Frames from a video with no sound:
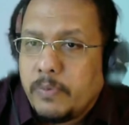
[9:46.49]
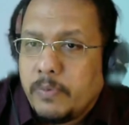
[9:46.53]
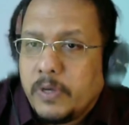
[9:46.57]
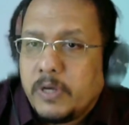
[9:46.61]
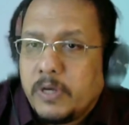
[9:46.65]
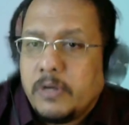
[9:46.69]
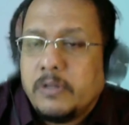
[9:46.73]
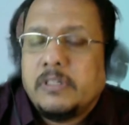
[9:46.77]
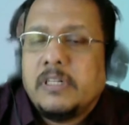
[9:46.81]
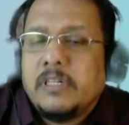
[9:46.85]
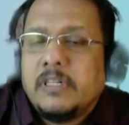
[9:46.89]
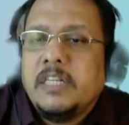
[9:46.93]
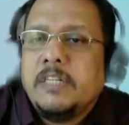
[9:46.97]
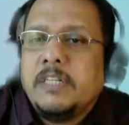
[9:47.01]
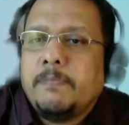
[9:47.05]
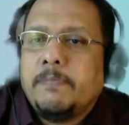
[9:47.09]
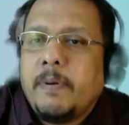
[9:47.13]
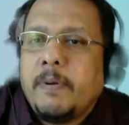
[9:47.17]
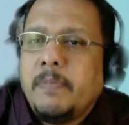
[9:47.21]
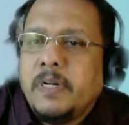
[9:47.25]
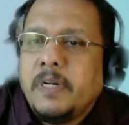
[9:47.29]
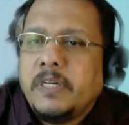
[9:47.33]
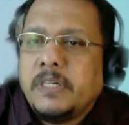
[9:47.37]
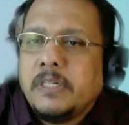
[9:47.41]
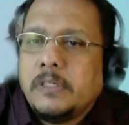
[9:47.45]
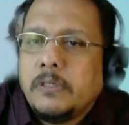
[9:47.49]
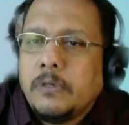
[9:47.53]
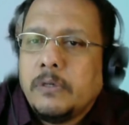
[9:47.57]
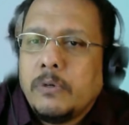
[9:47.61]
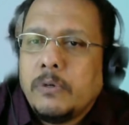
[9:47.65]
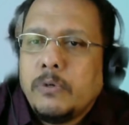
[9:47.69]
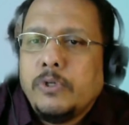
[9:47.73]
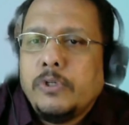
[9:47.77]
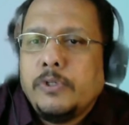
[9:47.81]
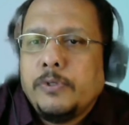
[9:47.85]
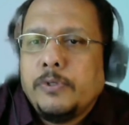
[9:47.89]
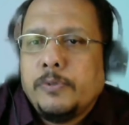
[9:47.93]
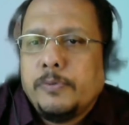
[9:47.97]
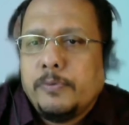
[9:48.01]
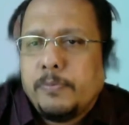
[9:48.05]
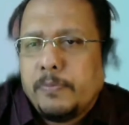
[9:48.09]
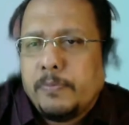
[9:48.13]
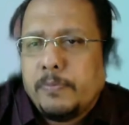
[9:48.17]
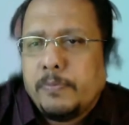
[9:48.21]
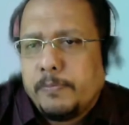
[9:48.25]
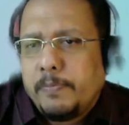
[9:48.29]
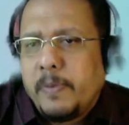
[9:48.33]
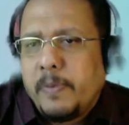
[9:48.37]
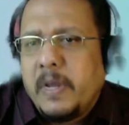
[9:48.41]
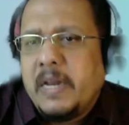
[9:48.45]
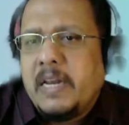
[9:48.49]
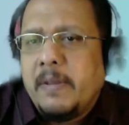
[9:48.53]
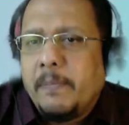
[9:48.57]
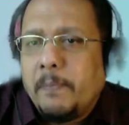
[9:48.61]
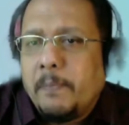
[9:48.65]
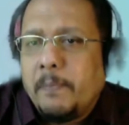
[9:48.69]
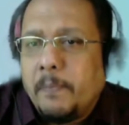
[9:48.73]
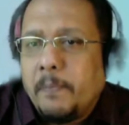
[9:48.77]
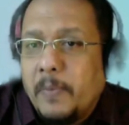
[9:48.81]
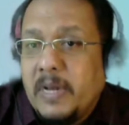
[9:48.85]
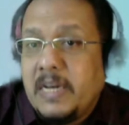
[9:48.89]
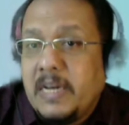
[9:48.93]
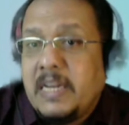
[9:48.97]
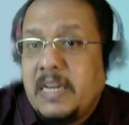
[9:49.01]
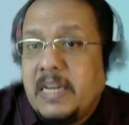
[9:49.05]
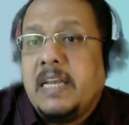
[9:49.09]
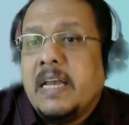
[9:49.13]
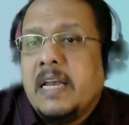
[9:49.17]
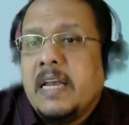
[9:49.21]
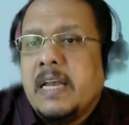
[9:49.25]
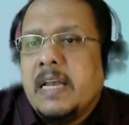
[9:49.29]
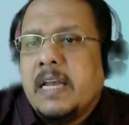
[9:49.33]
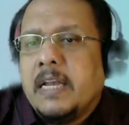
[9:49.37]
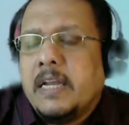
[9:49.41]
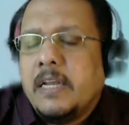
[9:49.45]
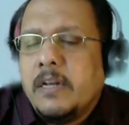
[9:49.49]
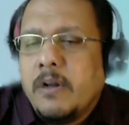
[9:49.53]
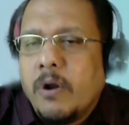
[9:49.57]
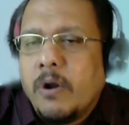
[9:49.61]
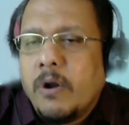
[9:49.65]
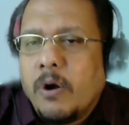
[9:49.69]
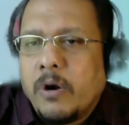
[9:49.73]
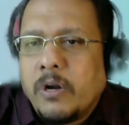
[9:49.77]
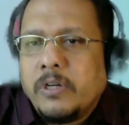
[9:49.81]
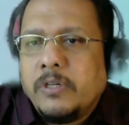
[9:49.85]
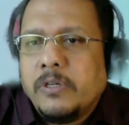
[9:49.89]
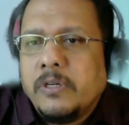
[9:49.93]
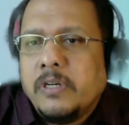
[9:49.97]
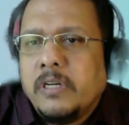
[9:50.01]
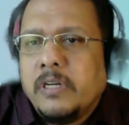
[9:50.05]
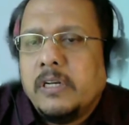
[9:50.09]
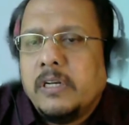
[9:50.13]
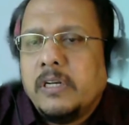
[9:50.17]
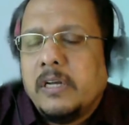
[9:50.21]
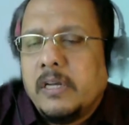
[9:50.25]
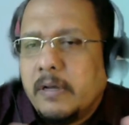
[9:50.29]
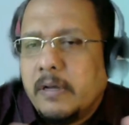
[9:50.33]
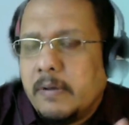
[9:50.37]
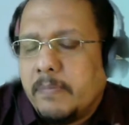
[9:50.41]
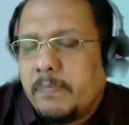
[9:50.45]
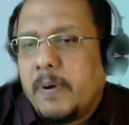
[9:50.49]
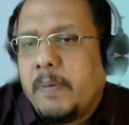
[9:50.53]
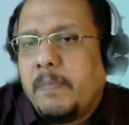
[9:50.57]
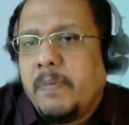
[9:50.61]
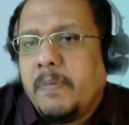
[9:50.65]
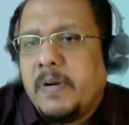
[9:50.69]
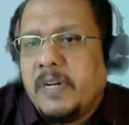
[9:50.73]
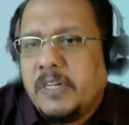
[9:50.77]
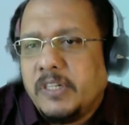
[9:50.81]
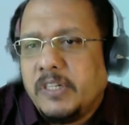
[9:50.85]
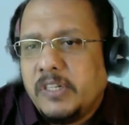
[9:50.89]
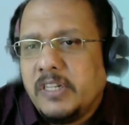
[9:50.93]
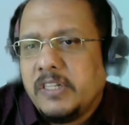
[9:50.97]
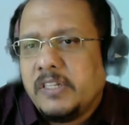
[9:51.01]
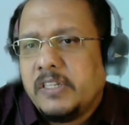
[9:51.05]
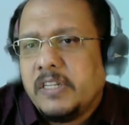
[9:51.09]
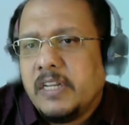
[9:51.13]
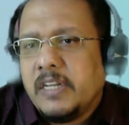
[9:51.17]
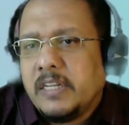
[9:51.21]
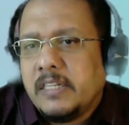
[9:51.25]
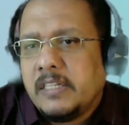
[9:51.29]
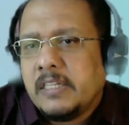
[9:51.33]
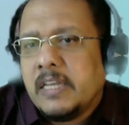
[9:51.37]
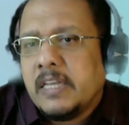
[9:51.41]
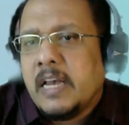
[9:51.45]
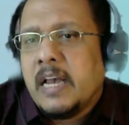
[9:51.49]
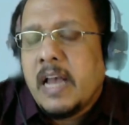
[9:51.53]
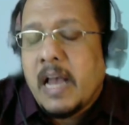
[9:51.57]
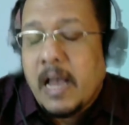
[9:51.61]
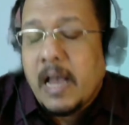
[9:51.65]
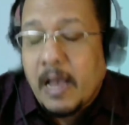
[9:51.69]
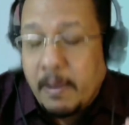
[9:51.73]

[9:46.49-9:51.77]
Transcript: because these publishers don't spend a penny in order to publish these things.